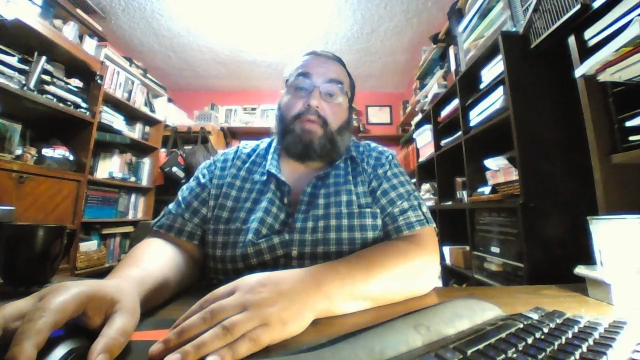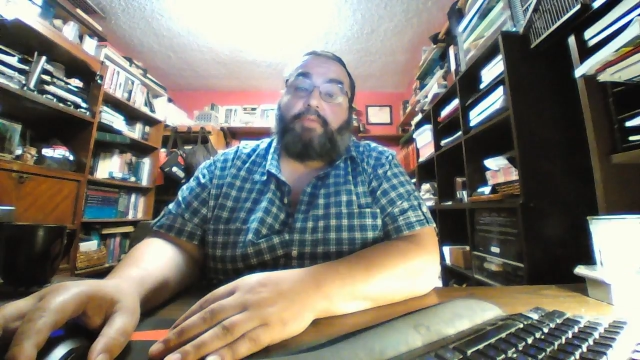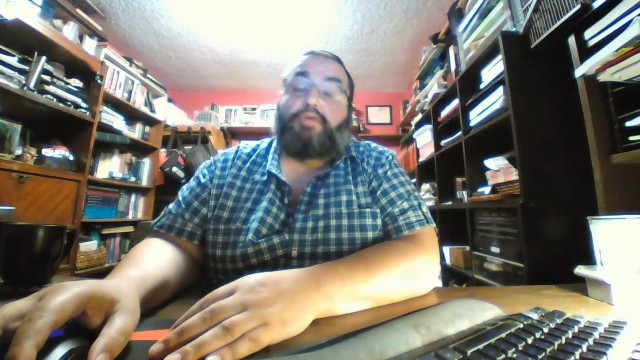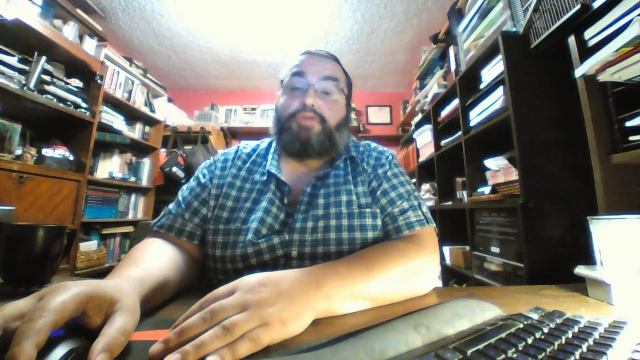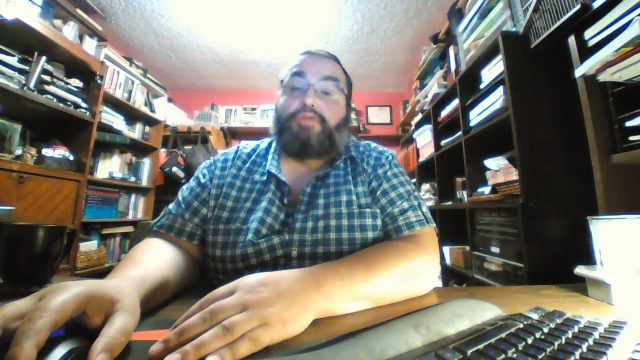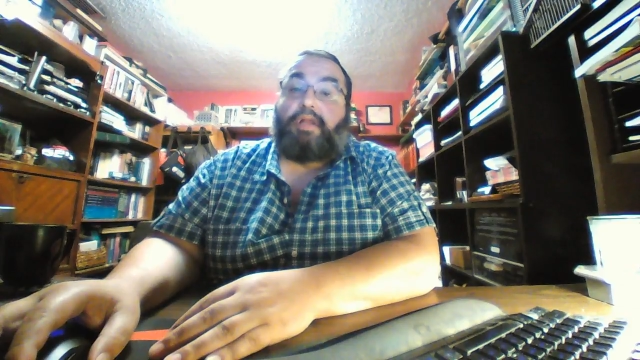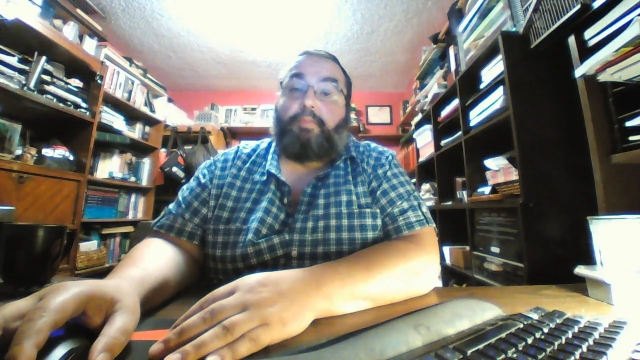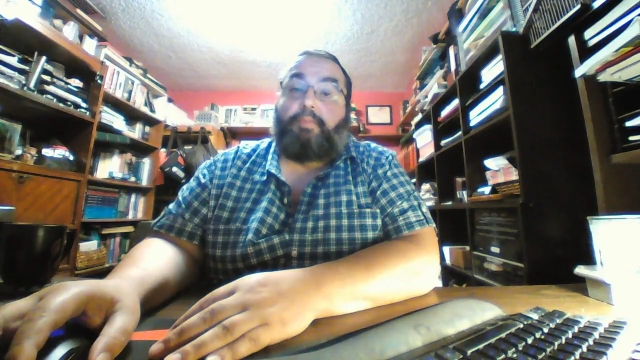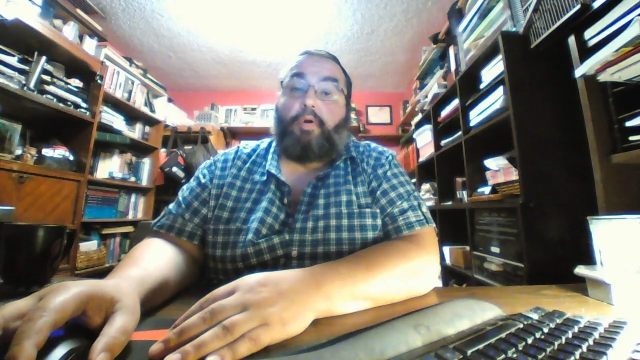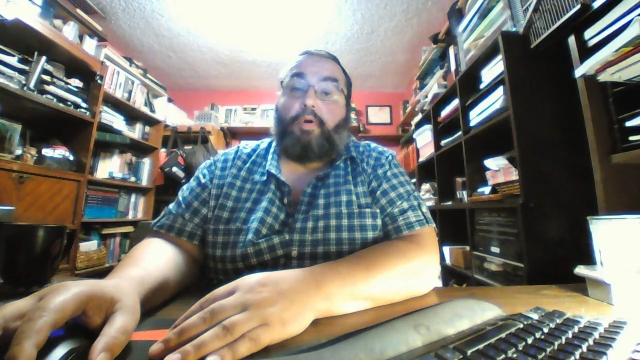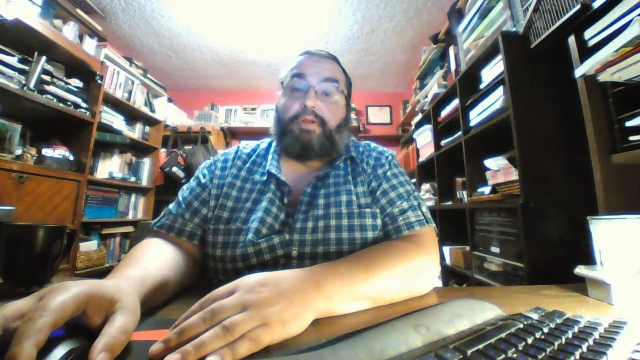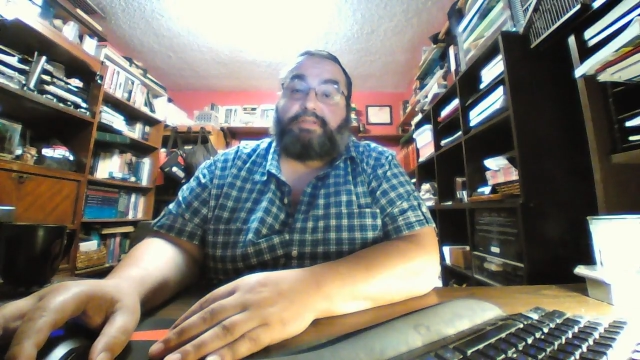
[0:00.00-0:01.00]
usually
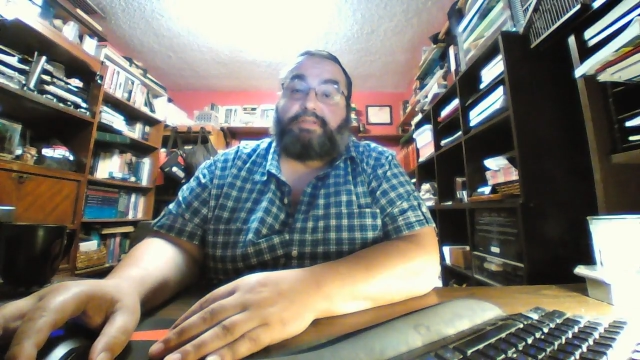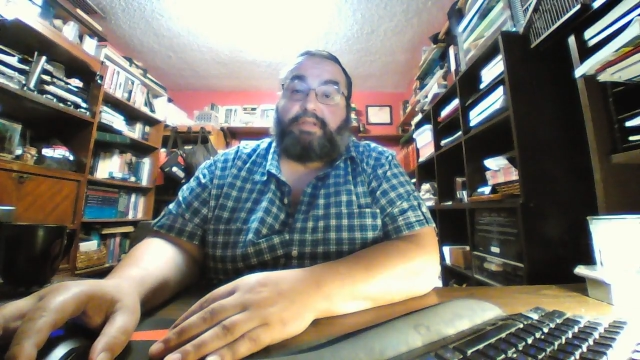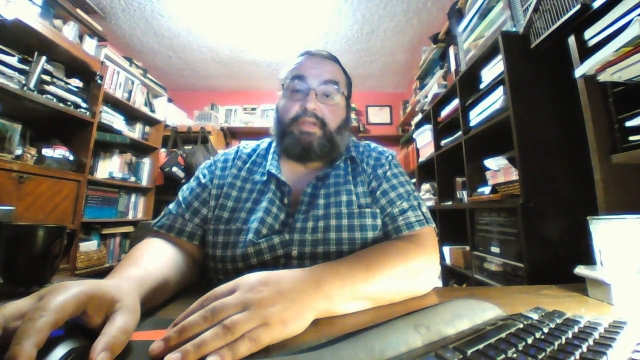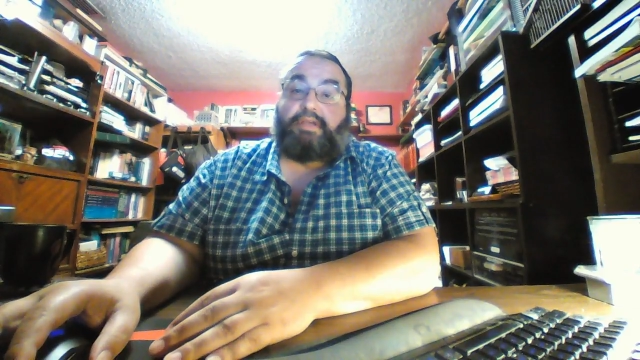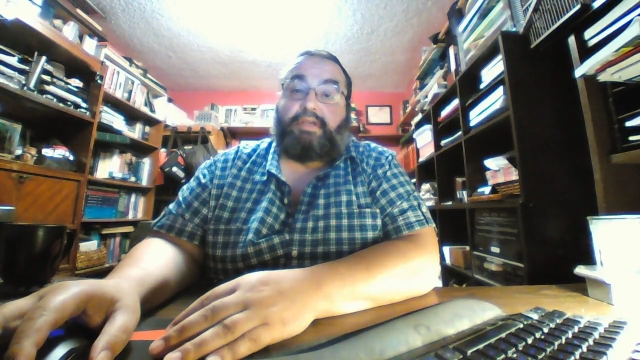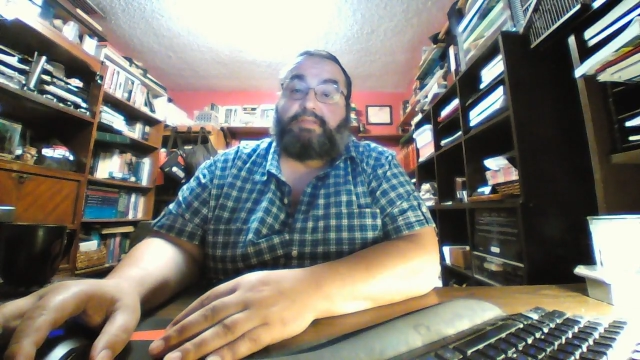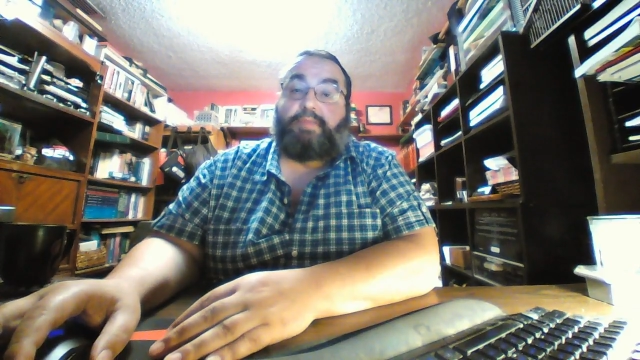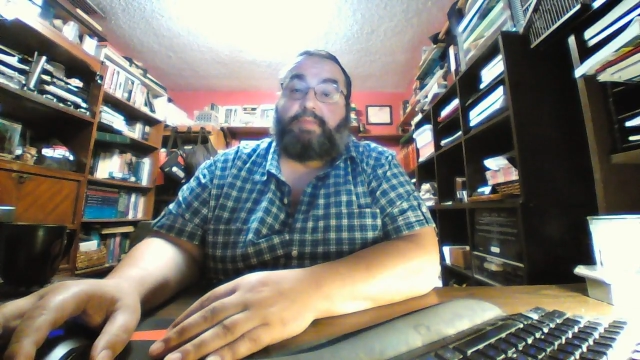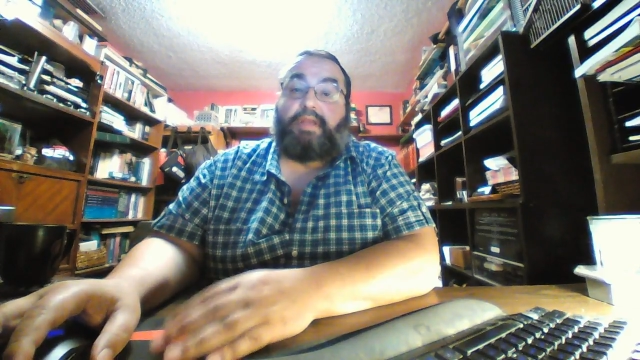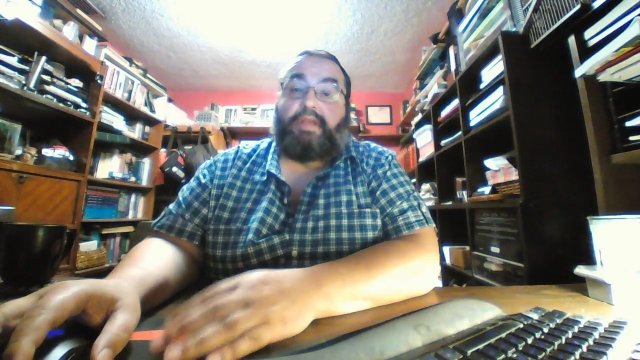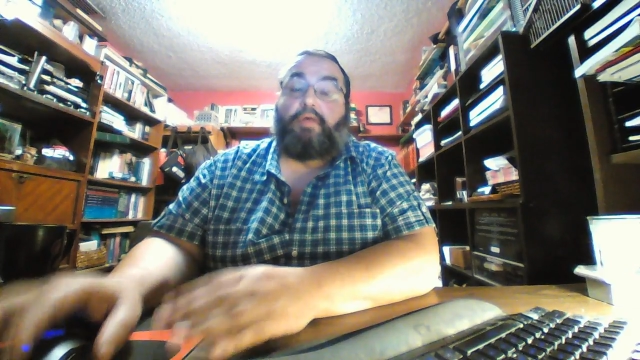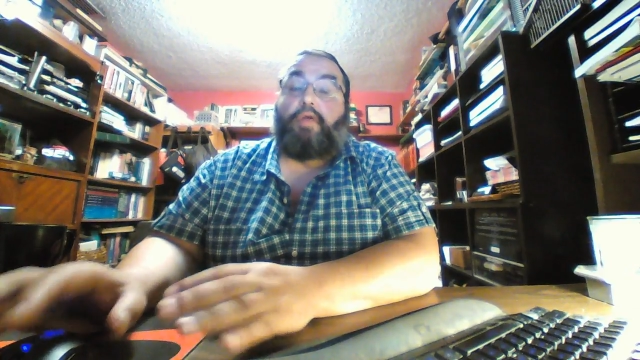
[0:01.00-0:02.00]
policy is
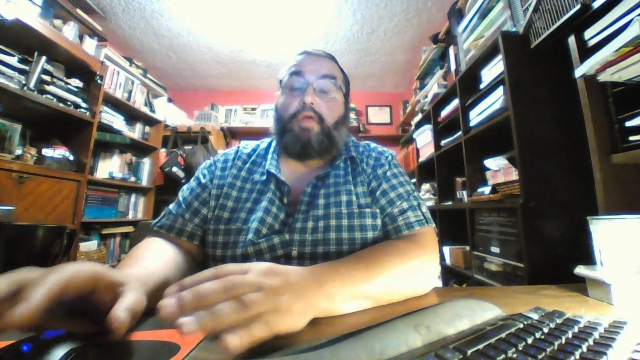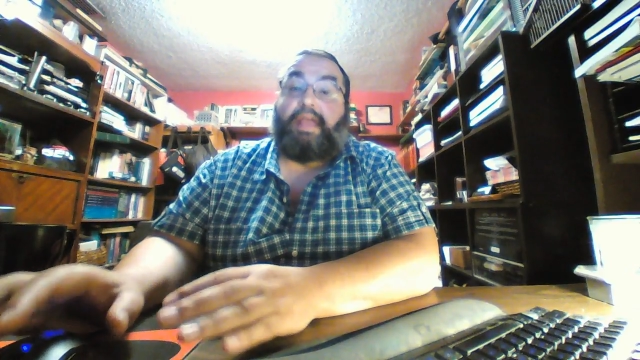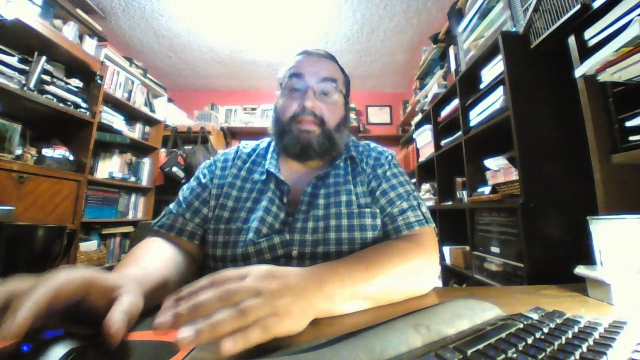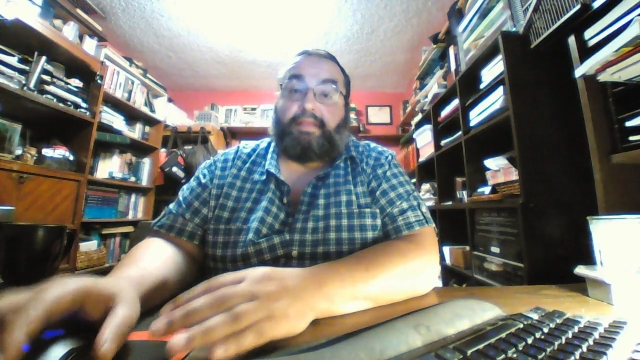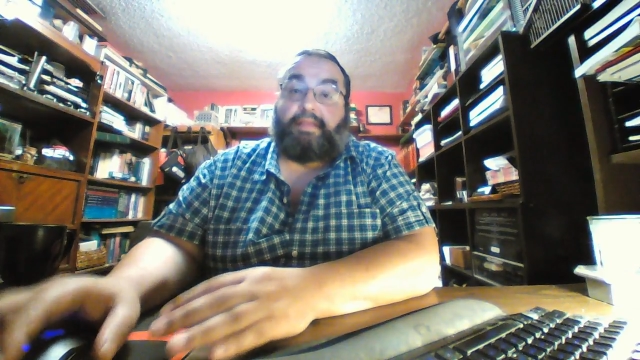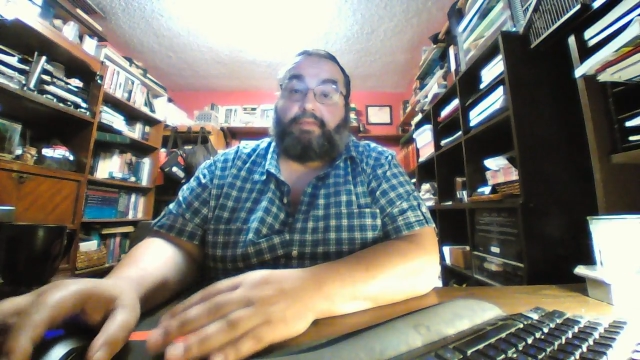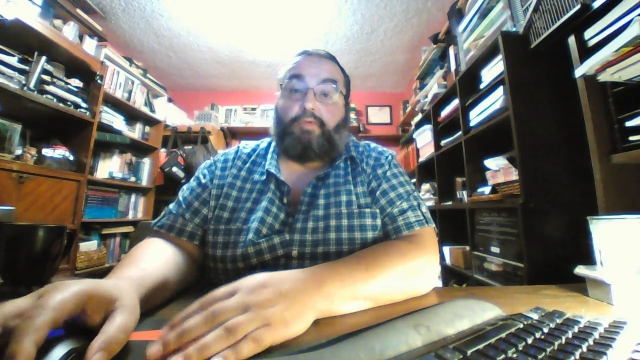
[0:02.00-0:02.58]
being connected